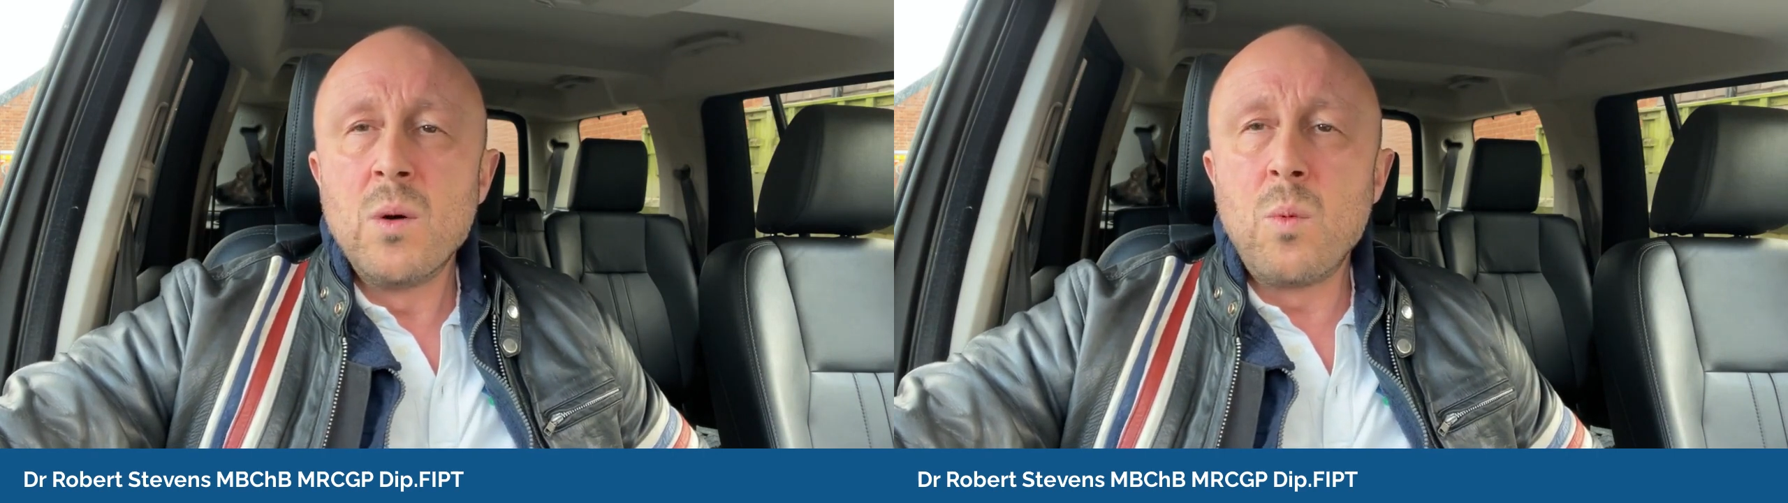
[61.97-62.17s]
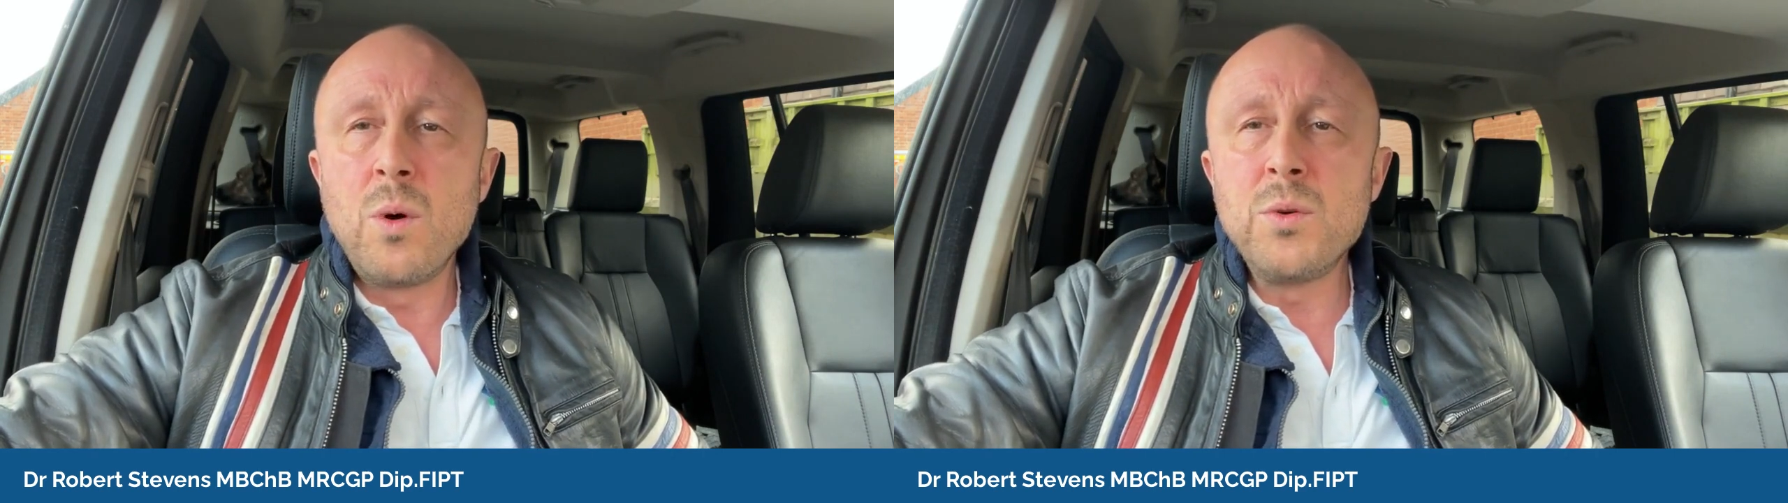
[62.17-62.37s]

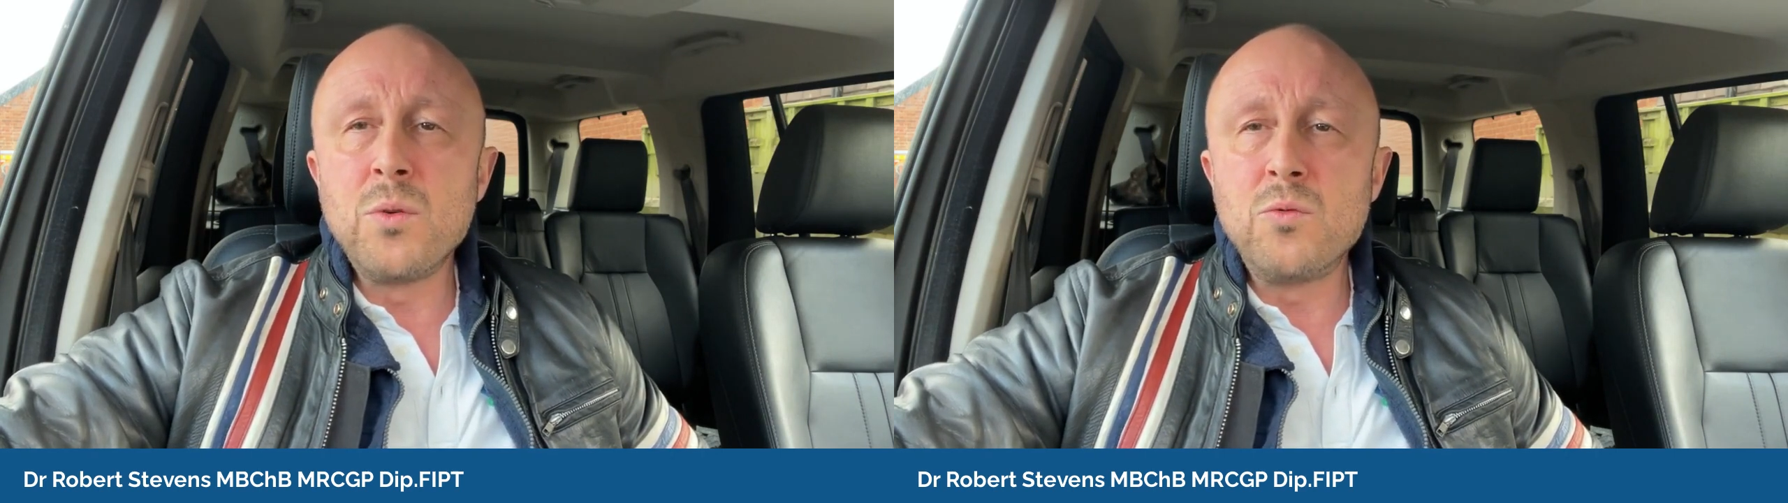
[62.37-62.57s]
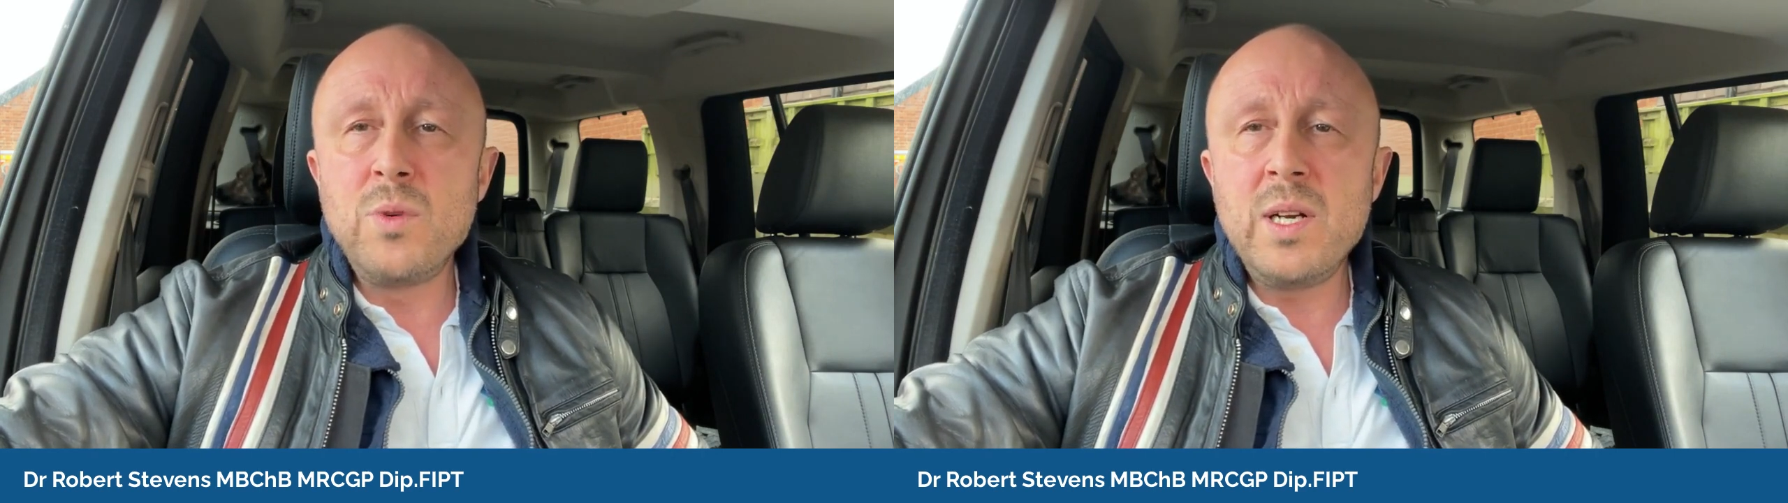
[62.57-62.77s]
what you're
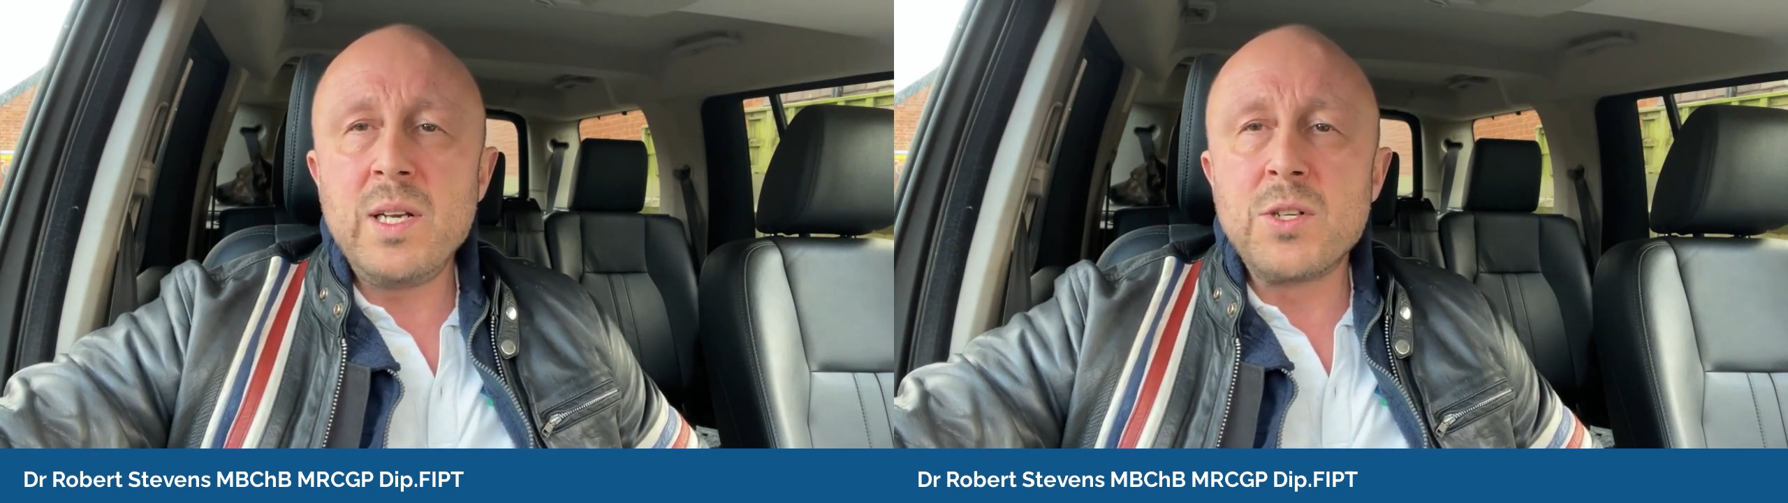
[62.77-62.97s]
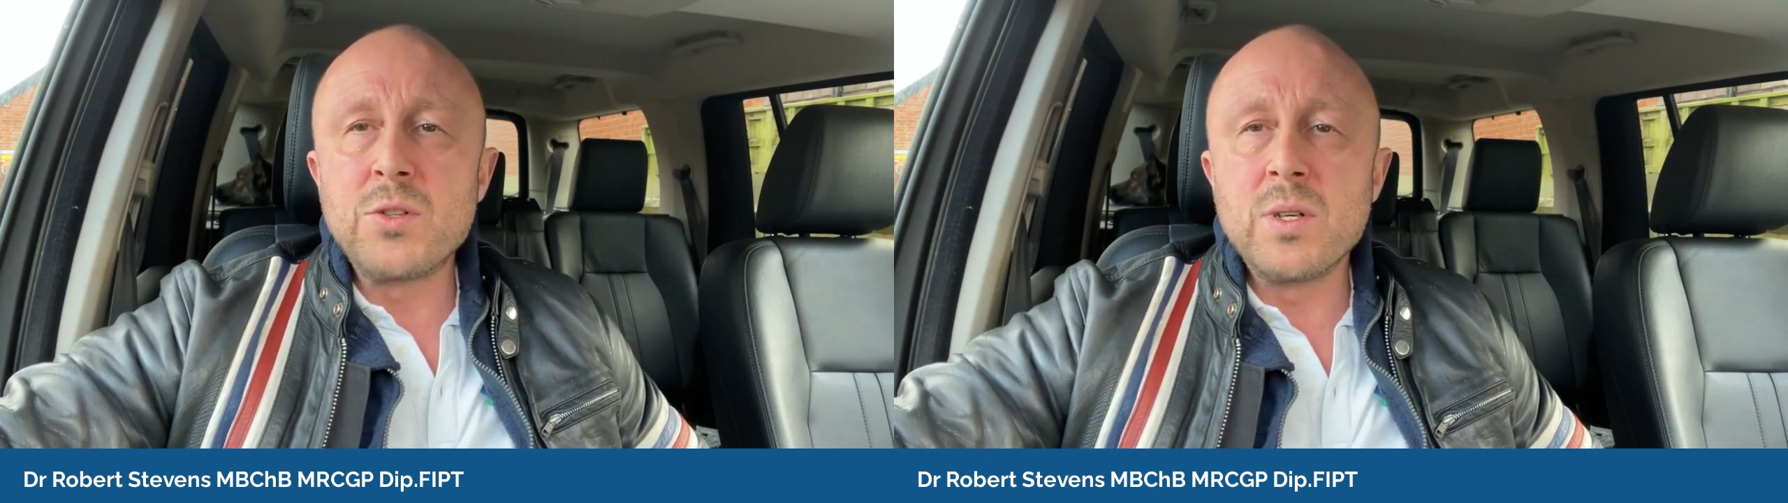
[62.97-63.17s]

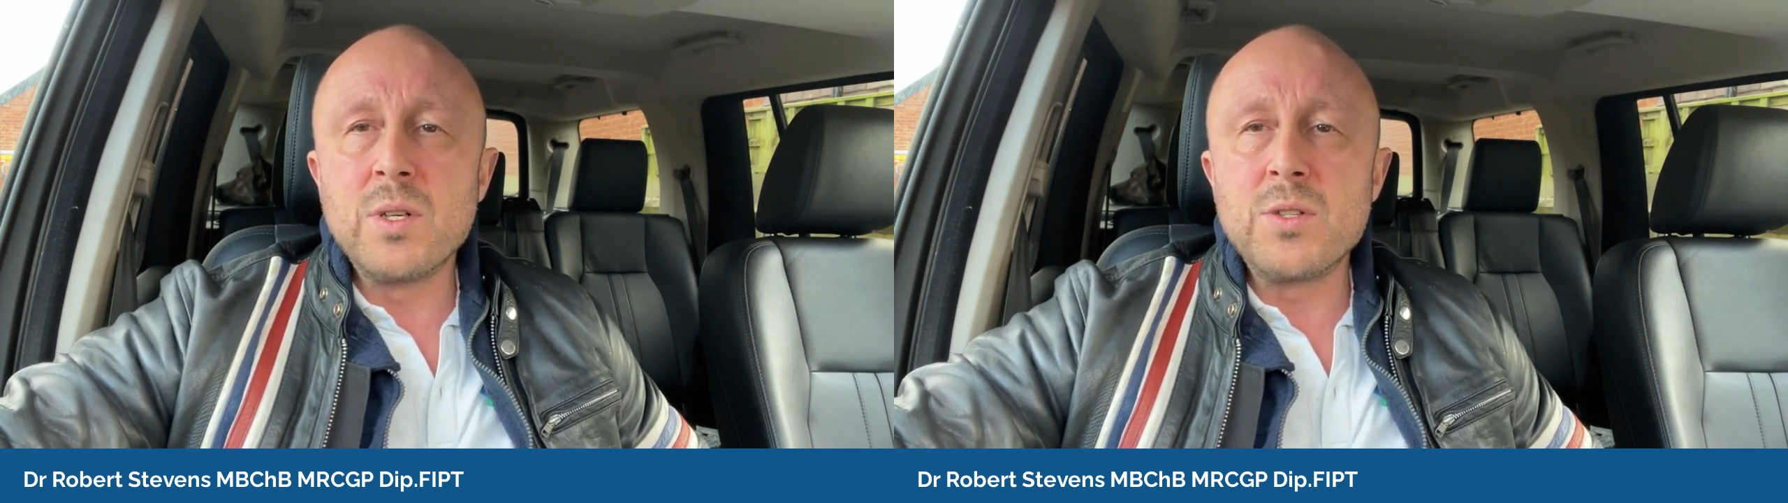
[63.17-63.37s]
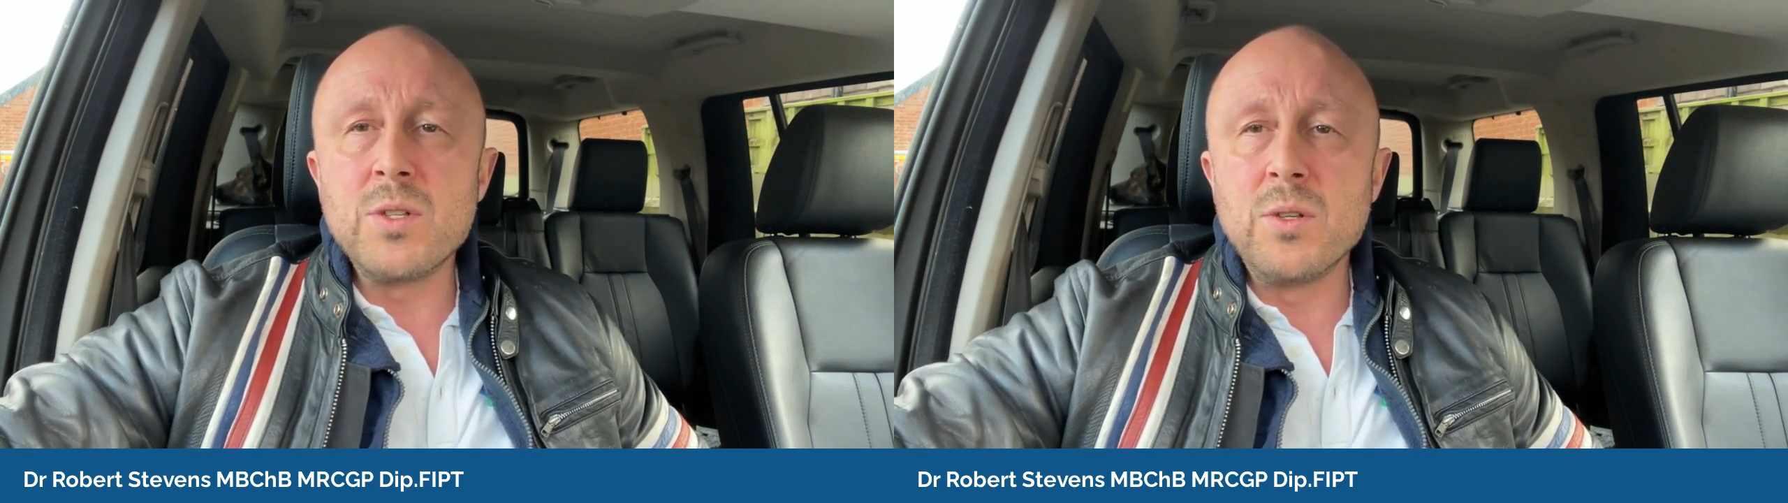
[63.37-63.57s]
really trying
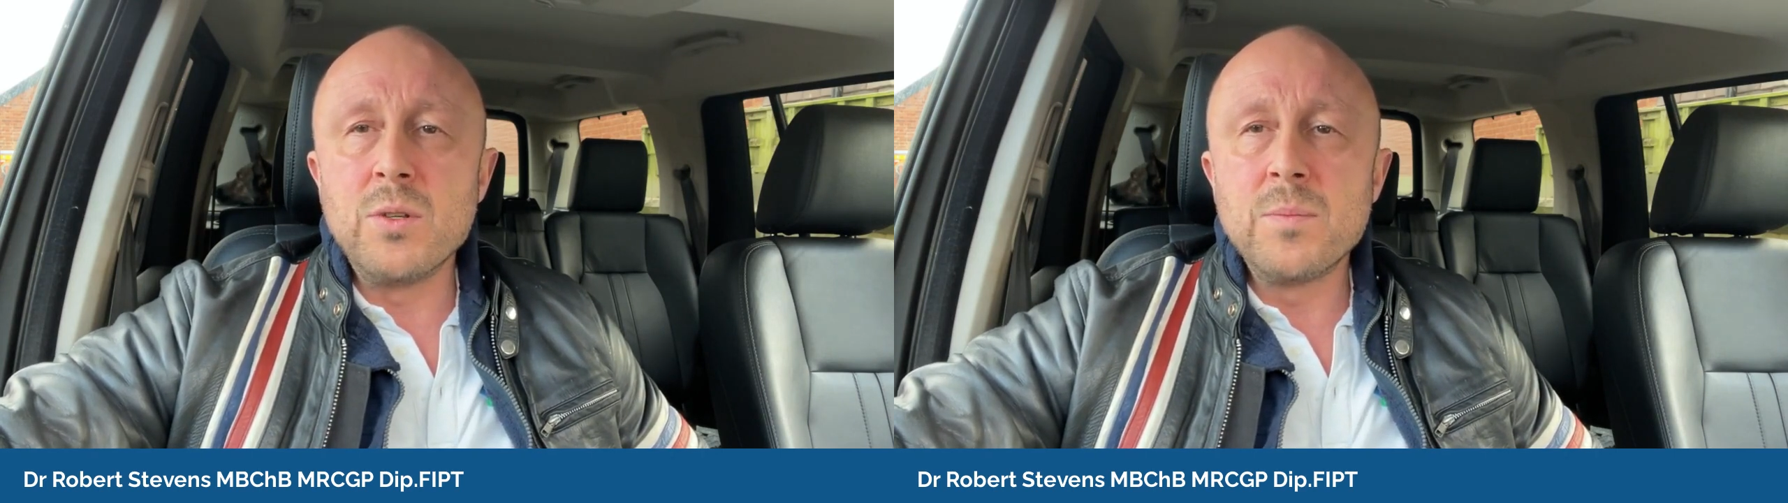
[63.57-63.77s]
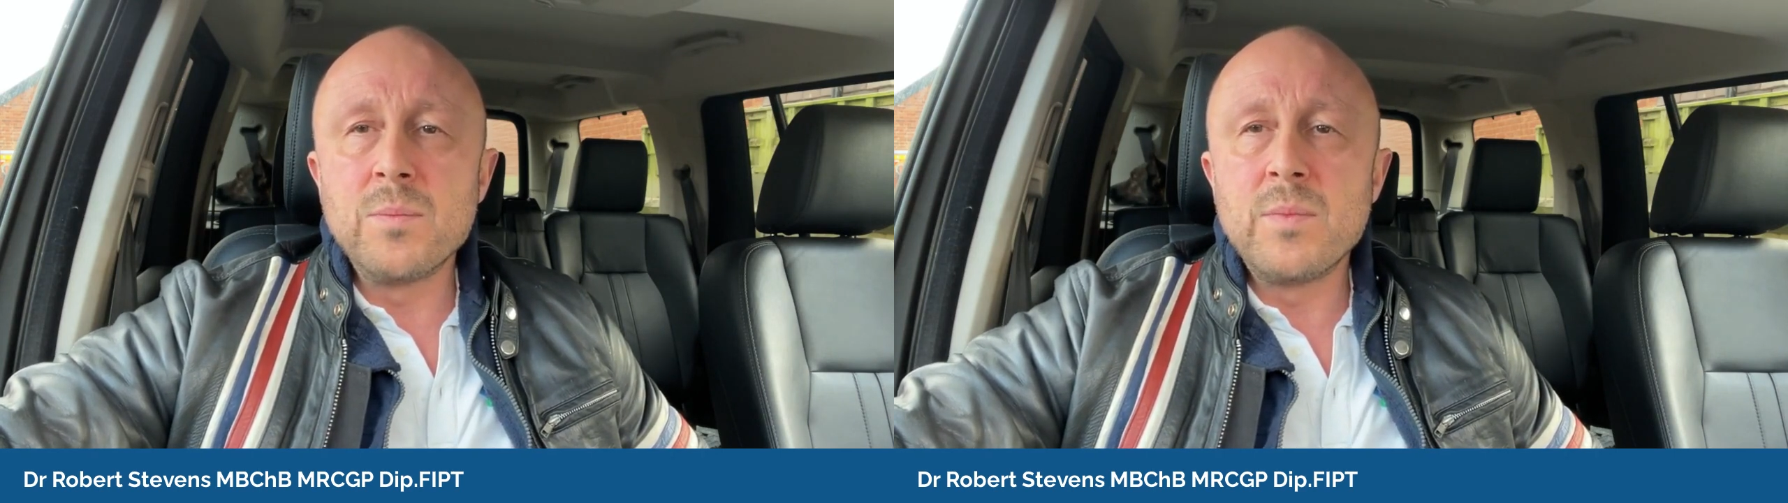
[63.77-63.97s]
to do